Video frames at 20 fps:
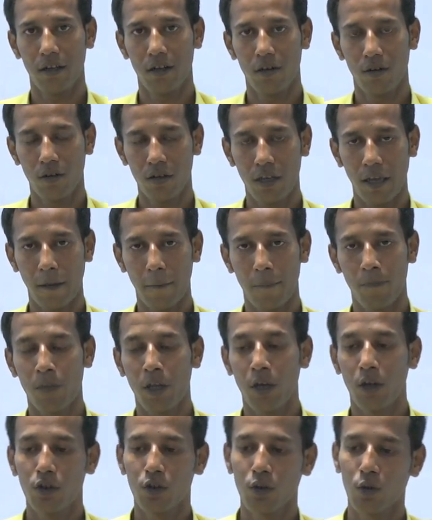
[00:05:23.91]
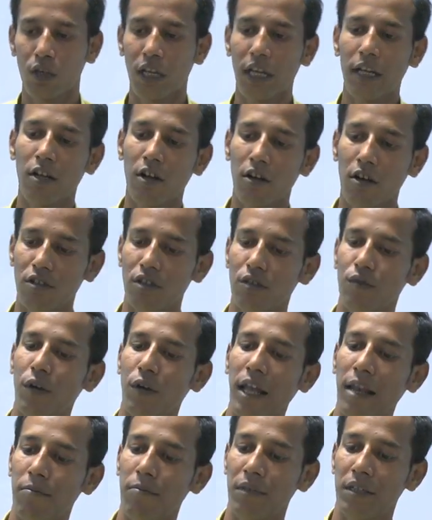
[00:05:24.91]
Okay. So, technology
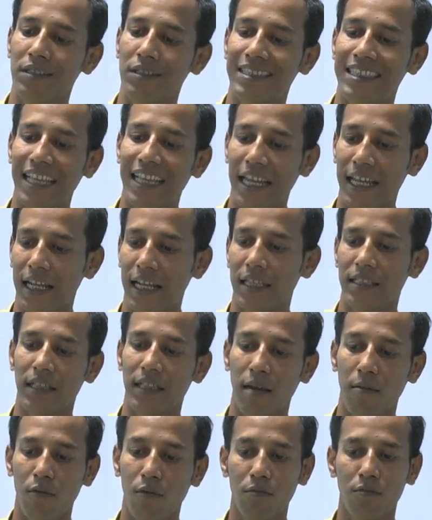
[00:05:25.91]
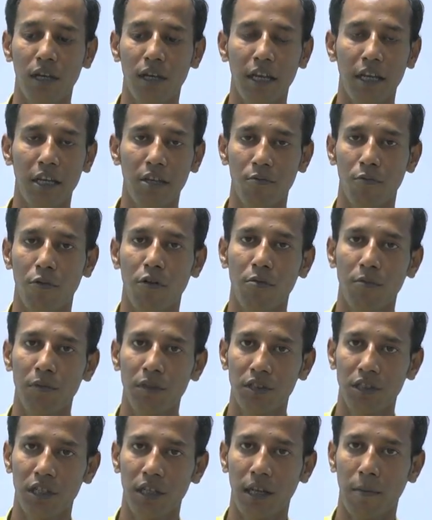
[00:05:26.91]
file means there are some of the
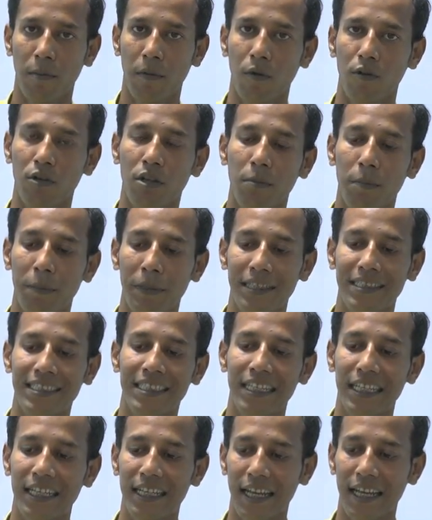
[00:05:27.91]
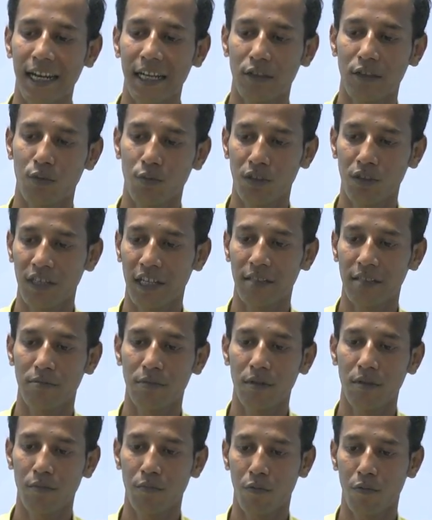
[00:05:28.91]
information about the basic gates which has
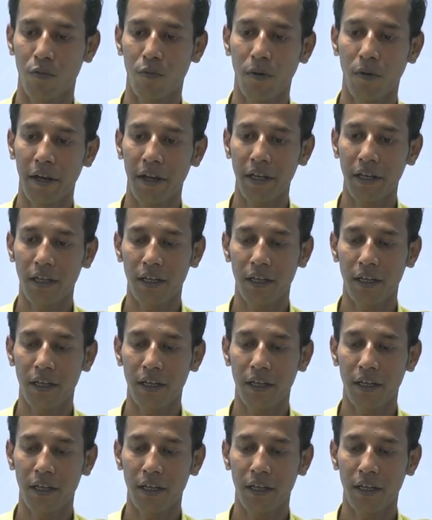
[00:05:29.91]
been provided